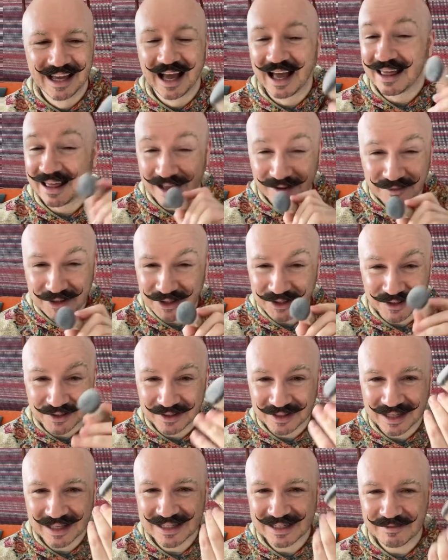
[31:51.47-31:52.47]
I'm sure
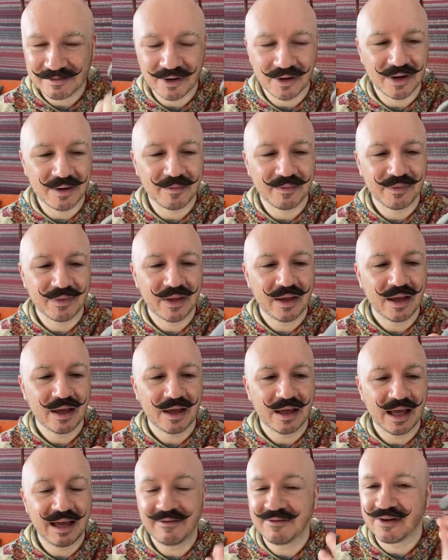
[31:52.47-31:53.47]
at some point.
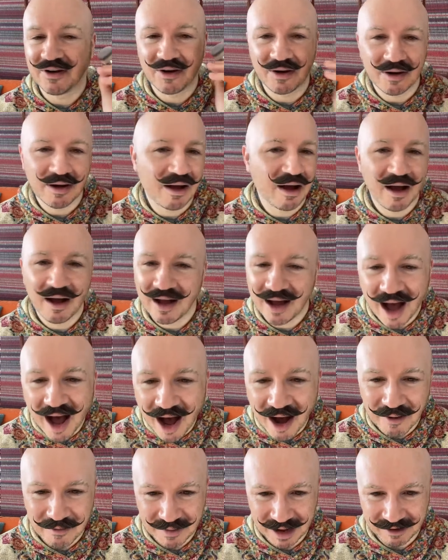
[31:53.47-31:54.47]
If not,
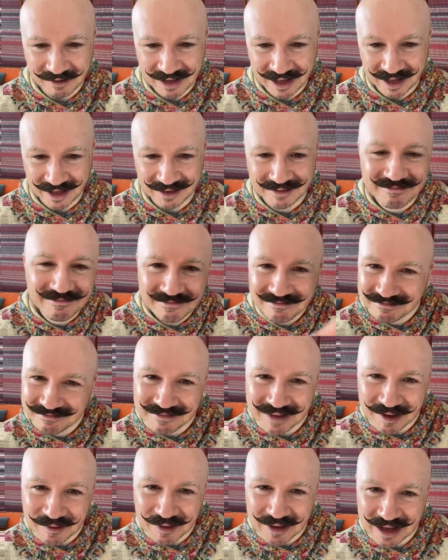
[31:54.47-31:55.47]
I'll marry her
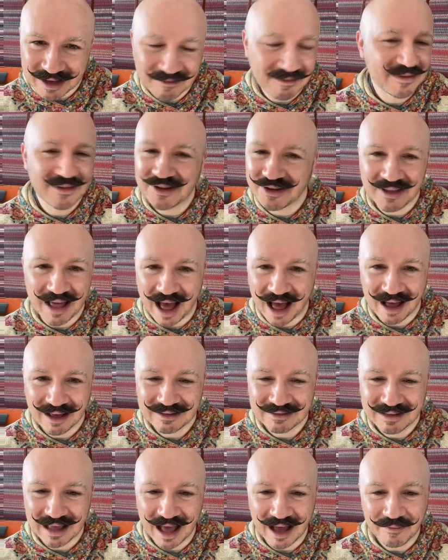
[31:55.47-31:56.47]
and we'll do that,
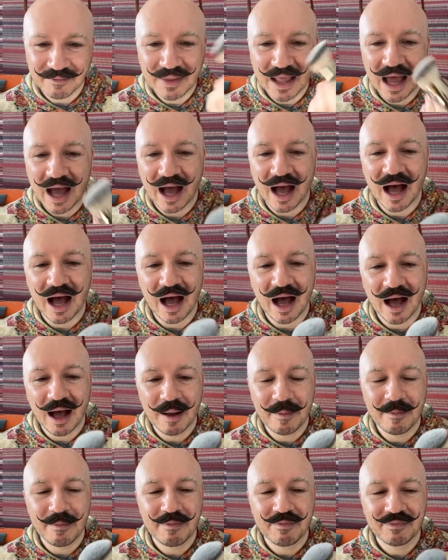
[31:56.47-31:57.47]
yeah.
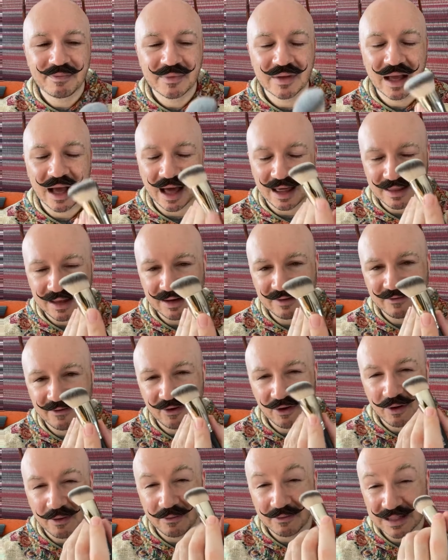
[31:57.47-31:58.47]
And then
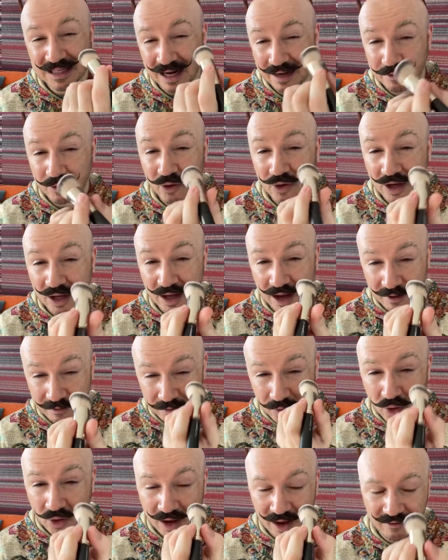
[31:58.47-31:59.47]
for slightly
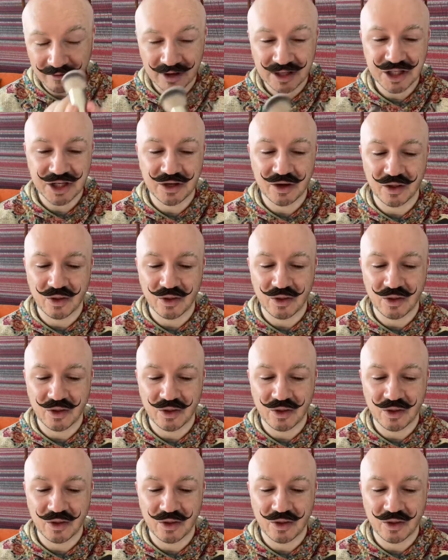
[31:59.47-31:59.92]
more coverage, you've got the